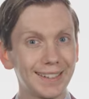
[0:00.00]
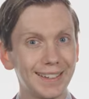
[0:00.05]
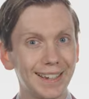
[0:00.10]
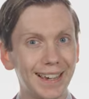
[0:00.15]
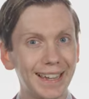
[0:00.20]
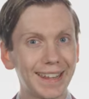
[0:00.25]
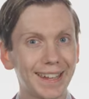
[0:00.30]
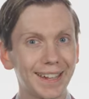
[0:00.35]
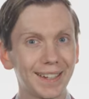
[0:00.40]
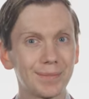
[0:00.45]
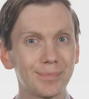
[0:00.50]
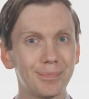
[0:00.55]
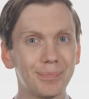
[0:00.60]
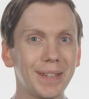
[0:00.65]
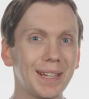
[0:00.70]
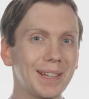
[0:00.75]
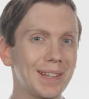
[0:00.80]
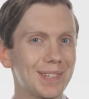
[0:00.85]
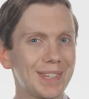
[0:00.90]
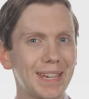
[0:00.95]
Hi there,
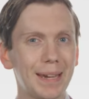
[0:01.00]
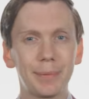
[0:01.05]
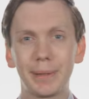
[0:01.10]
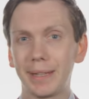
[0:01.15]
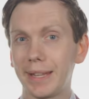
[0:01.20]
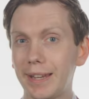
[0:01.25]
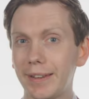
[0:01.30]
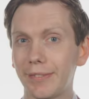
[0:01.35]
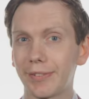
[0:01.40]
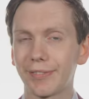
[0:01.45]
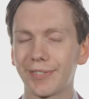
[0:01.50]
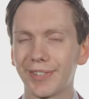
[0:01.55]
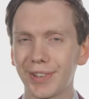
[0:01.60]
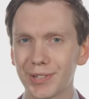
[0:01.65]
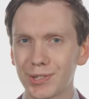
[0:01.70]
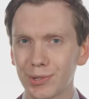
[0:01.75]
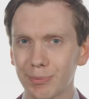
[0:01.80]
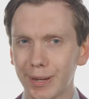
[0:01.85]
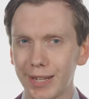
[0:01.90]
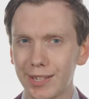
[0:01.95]
Nicholas Campion here from
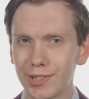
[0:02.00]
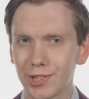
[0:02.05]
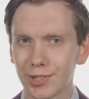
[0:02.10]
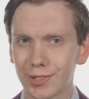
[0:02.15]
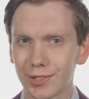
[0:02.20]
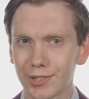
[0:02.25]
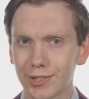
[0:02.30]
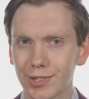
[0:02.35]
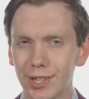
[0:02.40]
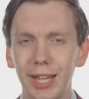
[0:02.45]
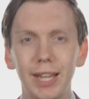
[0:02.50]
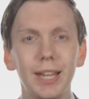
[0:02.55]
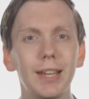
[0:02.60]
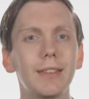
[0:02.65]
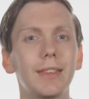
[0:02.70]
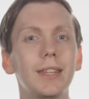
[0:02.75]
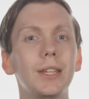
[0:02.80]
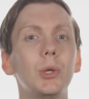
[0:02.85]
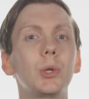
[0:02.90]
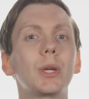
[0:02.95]
First Formations,
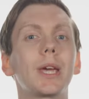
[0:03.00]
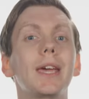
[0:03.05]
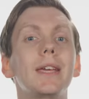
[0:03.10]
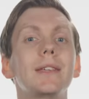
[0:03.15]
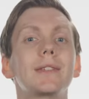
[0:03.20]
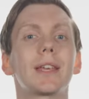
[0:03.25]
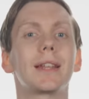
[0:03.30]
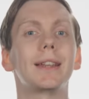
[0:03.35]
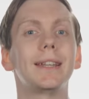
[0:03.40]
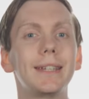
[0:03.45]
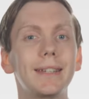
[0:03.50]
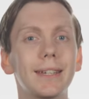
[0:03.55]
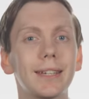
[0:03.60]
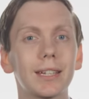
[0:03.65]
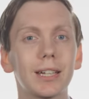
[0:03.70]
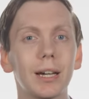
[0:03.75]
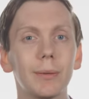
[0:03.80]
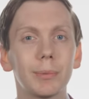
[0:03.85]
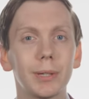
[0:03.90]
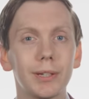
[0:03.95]
the UK's
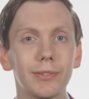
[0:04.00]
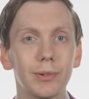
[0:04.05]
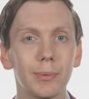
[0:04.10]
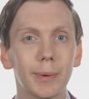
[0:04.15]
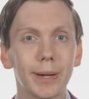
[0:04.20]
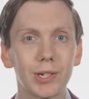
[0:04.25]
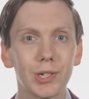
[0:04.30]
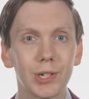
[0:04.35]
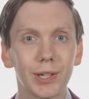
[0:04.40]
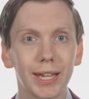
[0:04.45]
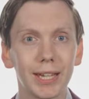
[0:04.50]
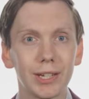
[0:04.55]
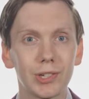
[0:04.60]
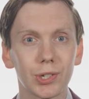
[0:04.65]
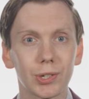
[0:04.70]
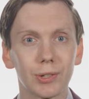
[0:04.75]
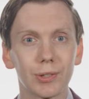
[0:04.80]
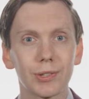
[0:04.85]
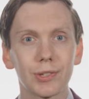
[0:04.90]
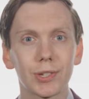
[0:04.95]
leading company formation
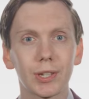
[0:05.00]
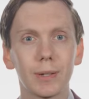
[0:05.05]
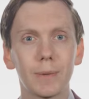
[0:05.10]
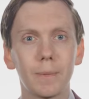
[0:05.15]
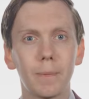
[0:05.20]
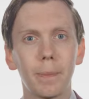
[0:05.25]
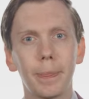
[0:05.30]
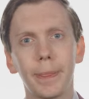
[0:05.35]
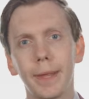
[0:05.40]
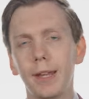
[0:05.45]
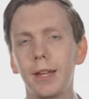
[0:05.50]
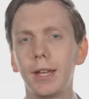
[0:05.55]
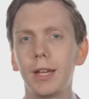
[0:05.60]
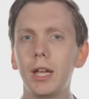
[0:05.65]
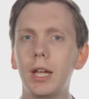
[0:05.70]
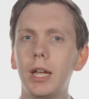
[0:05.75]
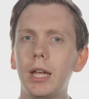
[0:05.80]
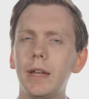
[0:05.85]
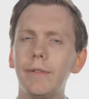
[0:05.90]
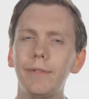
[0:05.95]
agent.
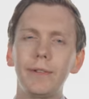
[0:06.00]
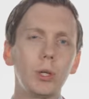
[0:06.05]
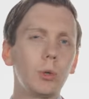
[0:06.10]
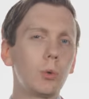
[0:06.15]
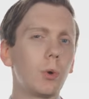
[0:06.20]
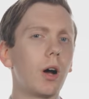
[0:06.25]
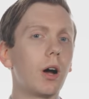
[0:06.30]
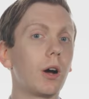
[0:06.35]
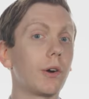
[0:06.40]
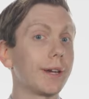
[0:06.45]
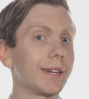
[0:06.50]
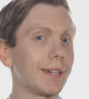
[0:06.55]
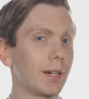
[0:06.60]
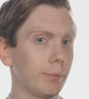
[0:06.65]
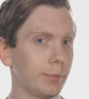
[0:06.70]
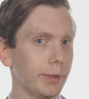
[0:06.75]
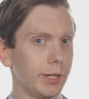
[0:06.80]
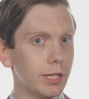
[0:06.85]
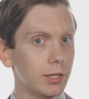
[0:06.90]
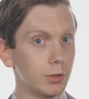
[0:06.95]
If you are a
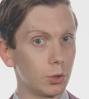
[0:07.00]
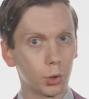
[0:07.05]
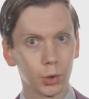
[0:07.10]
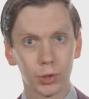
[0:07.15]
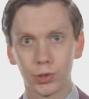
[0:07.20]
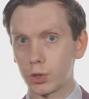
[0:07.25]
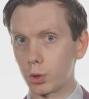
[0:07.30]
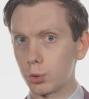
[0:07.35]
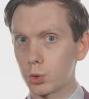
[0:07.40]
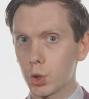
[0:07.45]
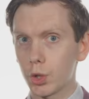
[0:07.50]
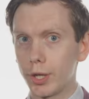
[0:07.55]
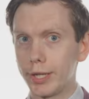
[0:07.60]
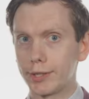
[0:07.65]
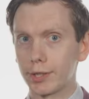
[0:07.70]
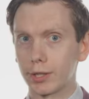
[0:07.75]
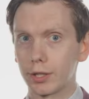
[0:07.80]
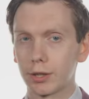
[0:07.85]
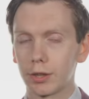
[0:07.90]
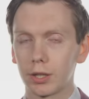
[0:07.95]
company or a sole
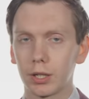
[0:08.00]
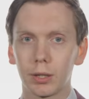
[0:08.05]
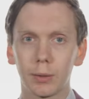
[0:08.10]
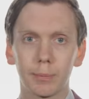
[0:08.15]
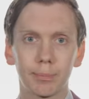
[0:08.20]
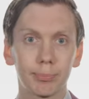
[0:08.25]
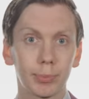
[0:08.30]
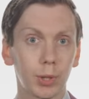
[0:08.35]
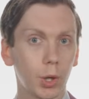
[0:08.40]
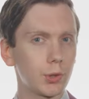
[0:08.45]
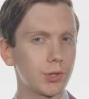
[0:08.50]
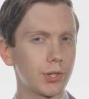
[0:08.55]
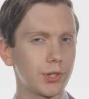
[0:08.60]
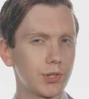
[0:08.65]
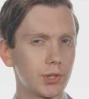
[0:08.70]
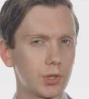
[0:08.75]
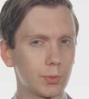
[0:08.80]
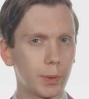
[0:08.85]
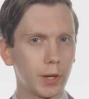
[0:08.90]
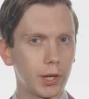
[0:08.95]
trader that
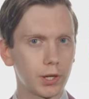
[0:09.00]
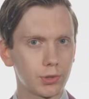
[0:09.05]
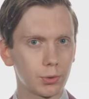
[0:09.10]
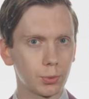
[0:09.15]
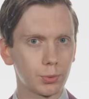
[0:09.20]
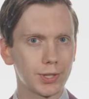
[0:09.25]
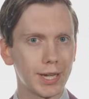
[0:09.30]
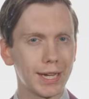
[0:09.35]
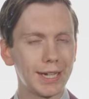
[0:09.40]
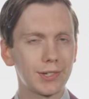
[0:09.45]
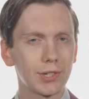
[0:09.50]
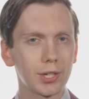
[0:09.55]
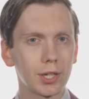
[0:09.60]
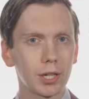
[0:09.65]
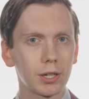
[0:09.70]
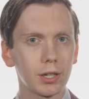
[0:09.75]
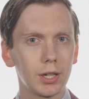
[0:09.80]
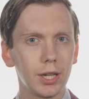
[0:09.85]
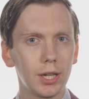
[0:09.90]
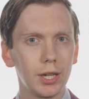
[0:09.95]
processes personal
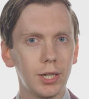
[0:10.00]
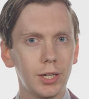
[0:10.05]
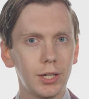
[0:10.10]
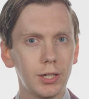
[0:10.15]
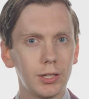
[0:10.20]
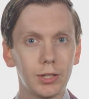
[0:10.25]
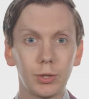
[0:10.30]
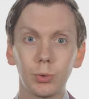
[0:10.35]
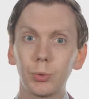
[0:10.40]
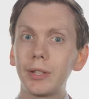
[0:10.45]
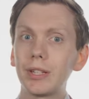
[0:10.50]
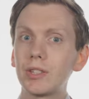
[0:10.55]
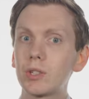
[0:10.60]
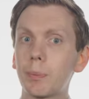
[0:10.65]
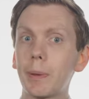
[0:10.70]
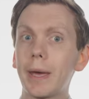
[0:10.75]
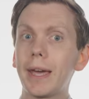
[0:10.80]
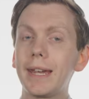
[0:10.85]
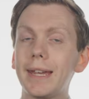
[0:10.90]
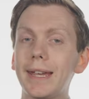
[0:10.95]
data, you'll need to
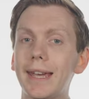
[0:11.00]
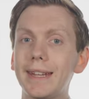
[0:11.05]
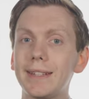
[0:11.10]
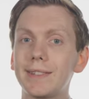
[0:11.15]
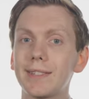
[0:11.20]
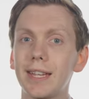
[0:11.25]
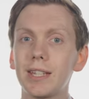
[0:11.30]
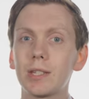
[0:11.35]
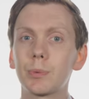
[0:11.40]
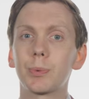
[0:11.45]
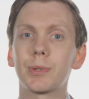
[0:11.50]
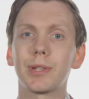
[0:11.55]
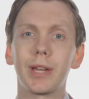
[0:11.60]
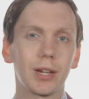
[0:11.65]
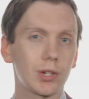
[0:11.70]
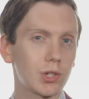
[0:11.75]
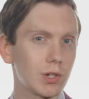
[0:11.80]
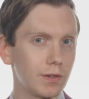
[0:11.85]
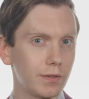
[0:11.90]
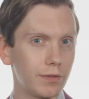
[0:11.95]
pay a data
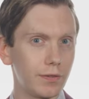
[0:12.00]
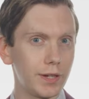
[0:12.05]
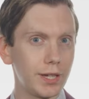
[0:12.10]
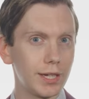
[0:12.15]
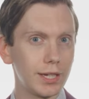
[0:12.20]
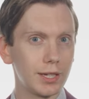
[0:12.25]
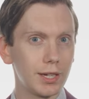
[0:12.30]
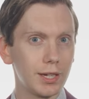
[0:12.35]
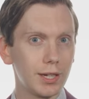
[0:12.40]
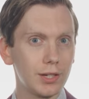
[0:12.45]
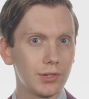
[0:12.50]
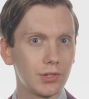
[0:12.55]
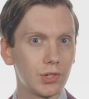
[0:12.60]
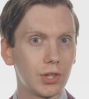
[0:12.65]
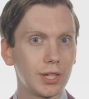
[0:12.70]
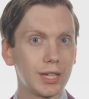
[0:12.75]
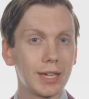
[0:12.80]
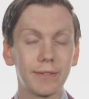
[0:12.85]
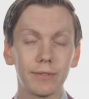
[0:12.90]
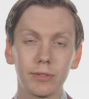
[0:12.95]
protection fee to
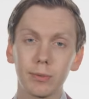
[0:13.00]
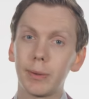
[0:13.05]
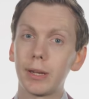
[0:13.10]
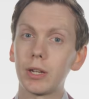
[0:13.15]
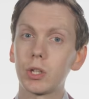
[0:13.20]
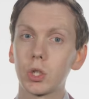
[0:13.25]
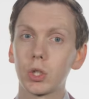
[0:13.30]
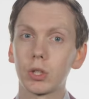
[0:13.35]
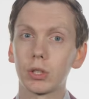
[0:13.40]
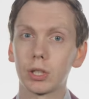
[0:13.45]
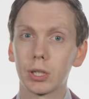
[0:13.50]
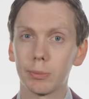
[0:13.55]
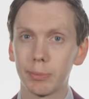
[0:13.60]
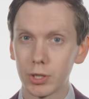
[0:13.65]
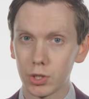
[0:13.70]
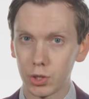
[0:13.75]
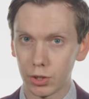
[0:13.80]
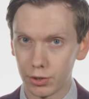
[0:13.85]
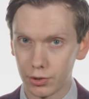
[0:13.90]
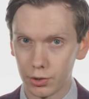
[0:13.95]
the Information
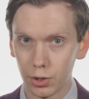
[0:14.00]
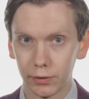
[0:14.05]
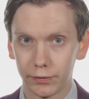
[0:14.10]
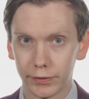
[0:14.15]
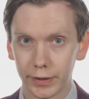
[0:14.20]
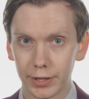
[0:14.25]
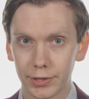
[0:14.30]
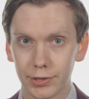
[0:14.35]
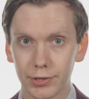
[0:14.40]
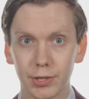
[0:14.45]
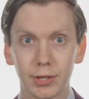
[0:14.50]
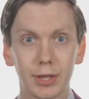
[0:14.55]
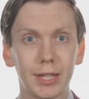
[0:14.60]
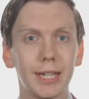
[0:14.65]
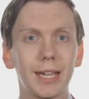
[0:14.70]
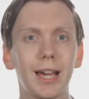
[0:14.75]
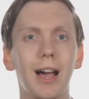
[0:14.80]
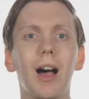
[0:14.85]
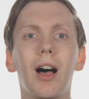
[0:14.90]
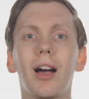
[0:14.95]
Commissioner's Office,
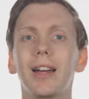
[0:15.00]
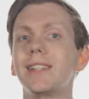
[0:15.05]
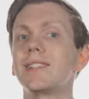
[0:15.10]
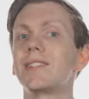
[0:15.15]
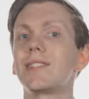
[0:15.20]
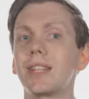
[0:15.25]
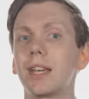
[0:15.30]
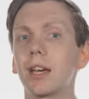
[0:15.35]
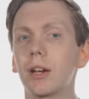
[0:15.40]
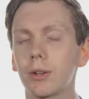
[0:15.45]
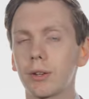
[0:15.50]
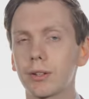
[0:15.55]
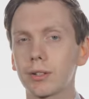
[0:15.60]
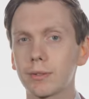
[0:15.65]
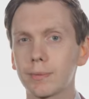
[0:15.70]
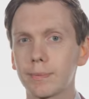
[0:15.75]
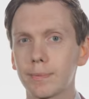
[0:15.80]
the ICO.